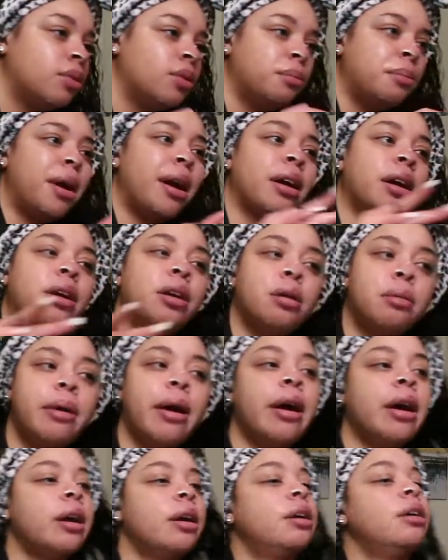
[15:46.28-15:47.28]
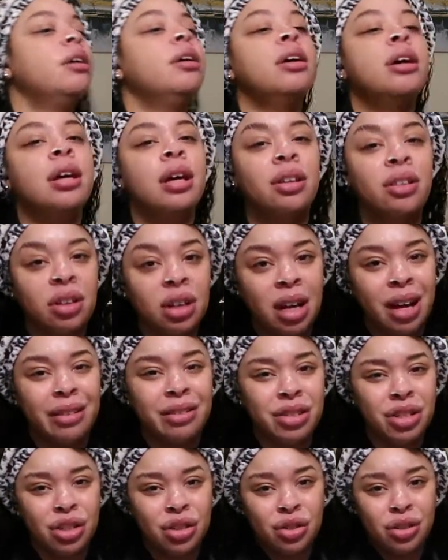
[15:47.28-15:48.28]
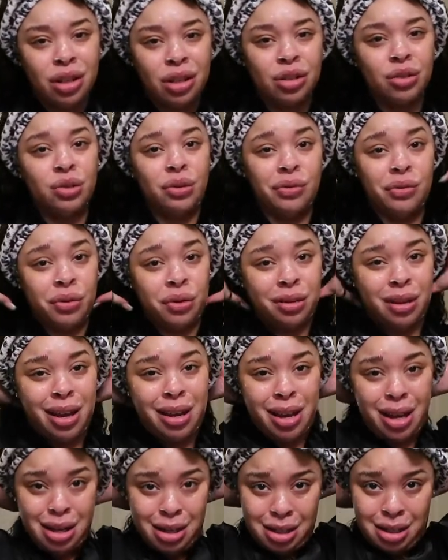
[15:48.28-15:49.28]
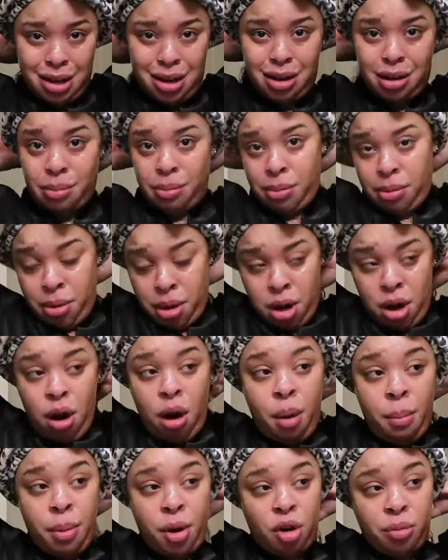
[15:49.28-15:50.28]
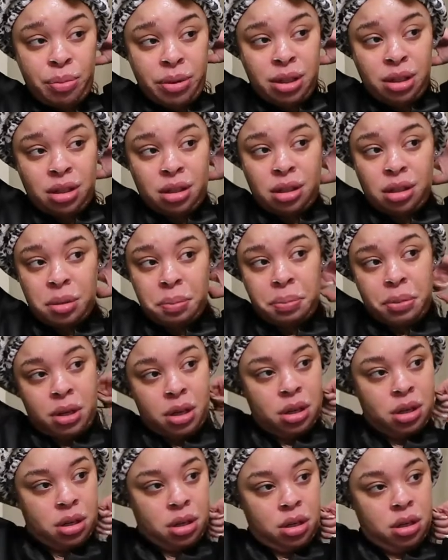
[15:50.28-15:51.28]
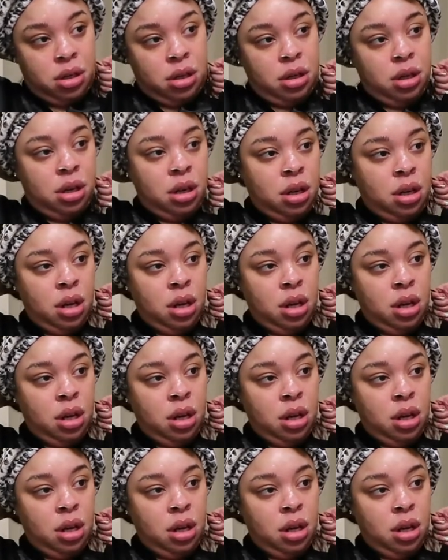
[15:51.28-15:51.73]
my hair back. I think I was just trying to do it for like aesthetic purposes, but